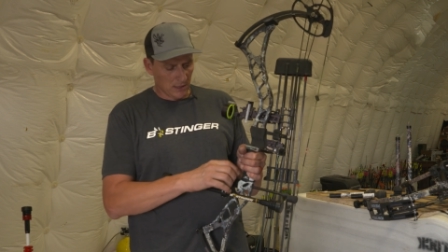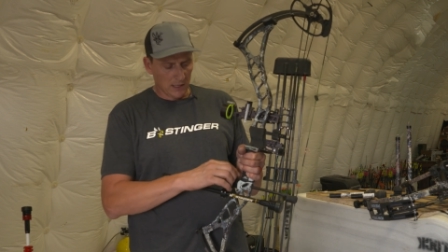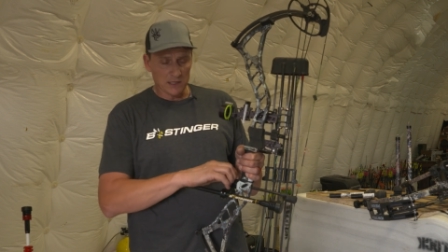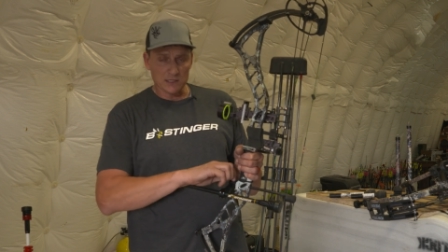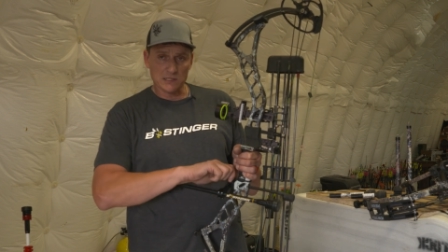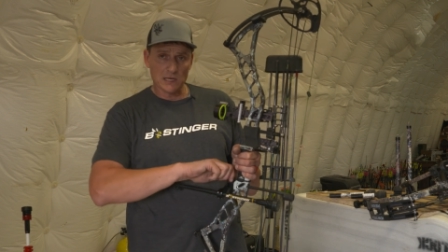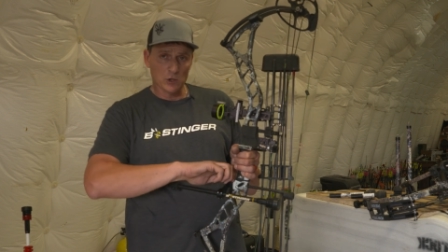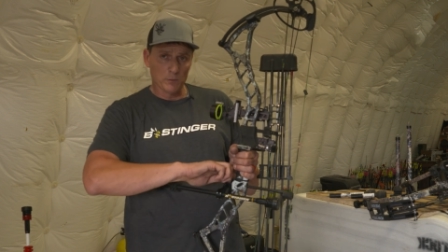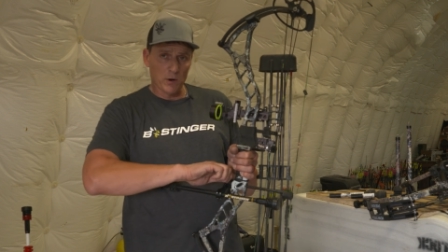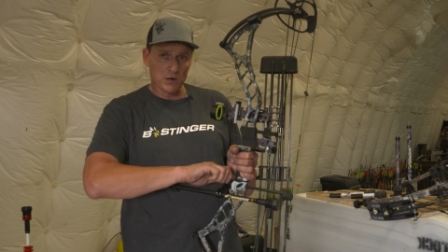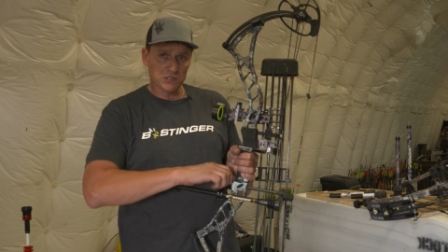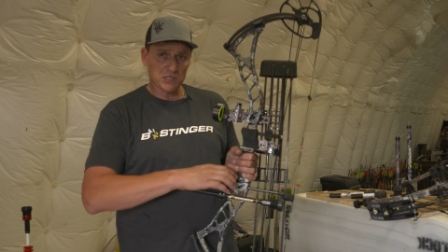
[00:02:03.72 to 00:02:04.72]
in a single
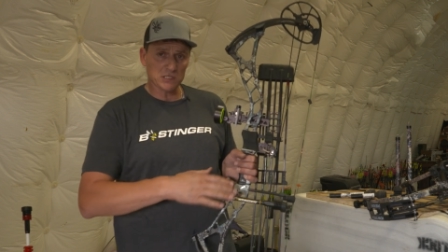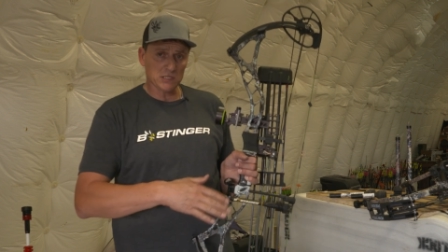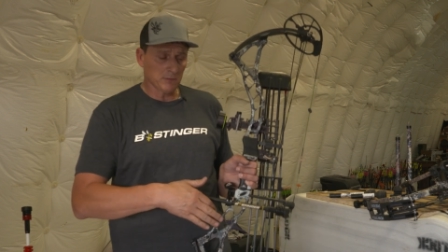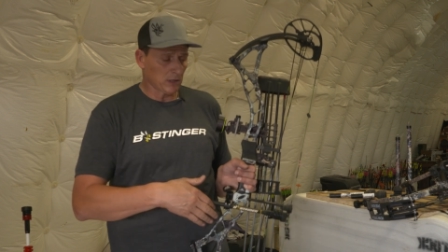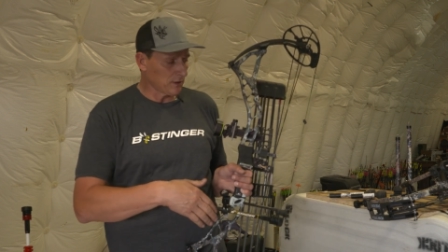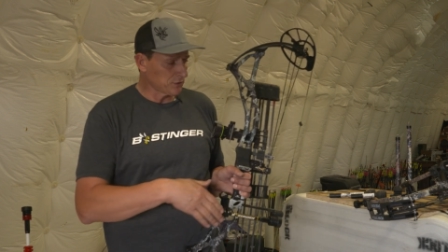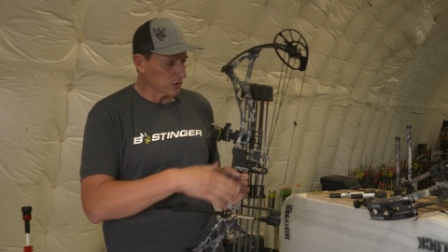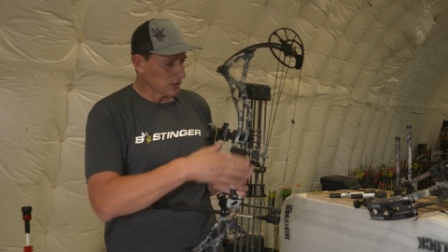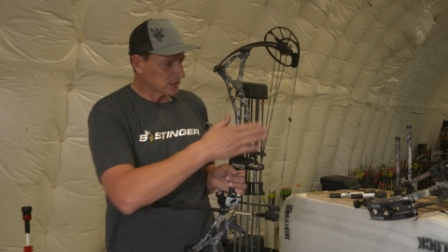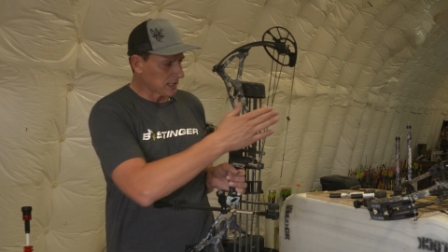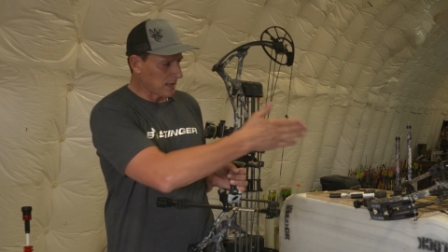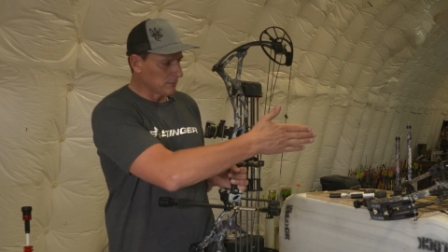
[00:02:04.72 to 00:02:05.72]
bar system gives you the
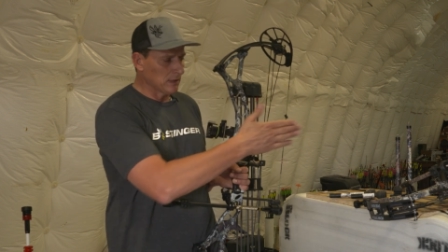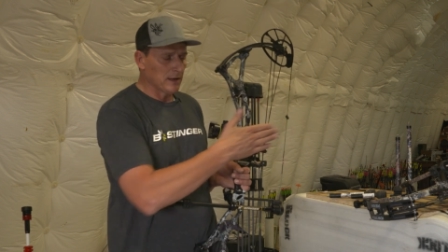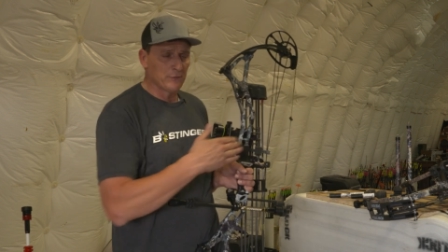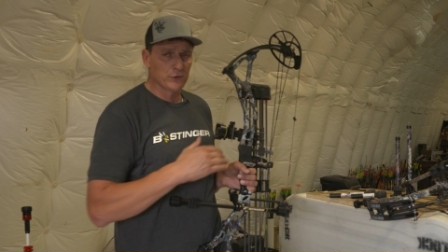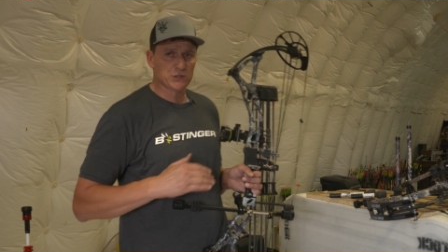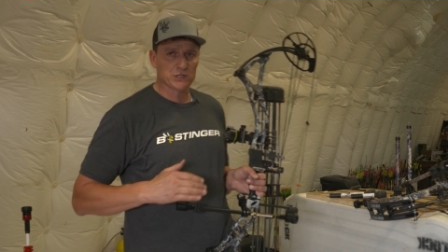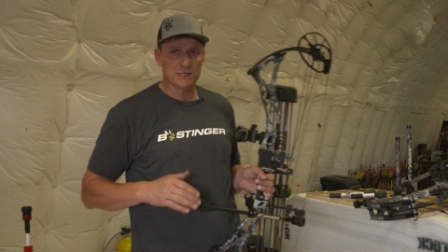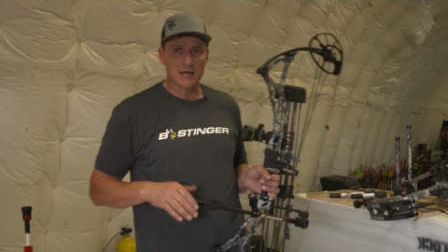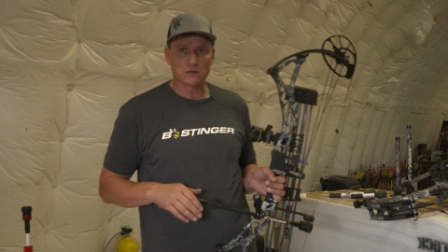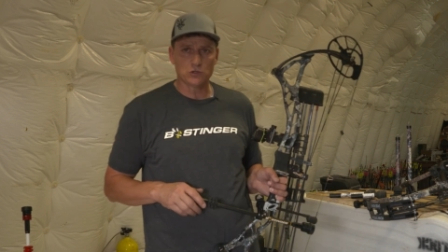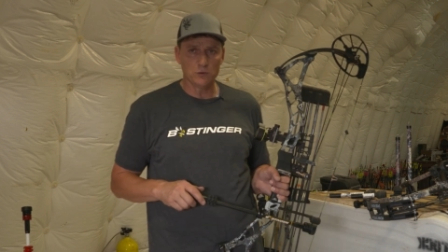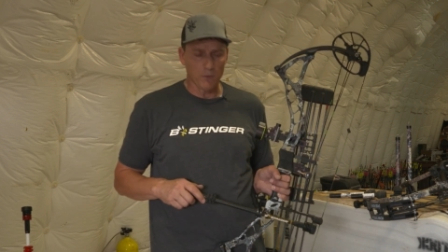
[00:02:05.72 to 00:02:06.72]
same leverage as
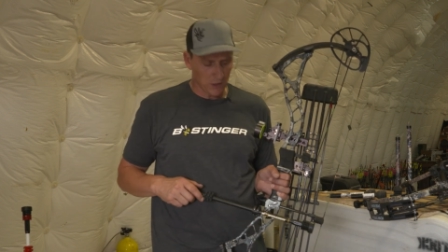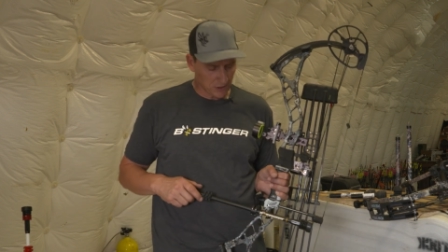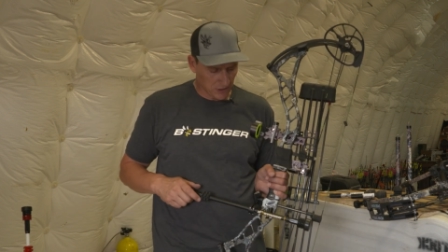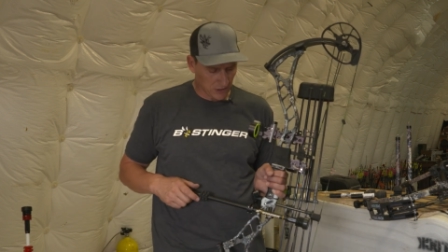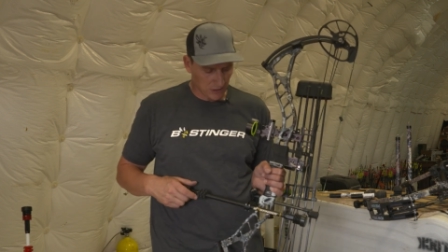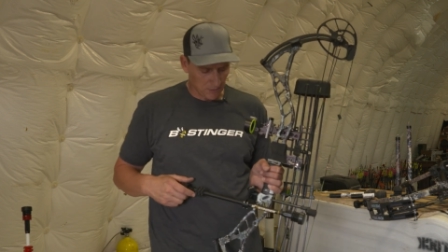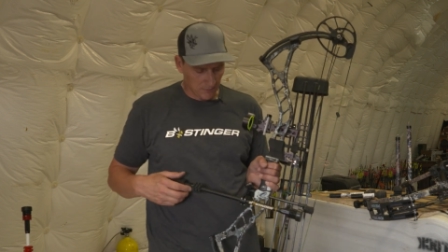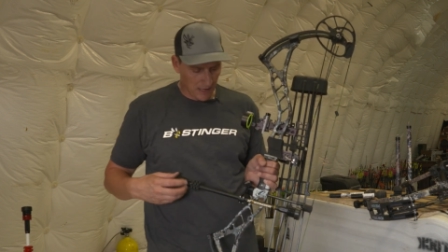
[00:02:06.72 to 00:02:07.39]
that two bar system.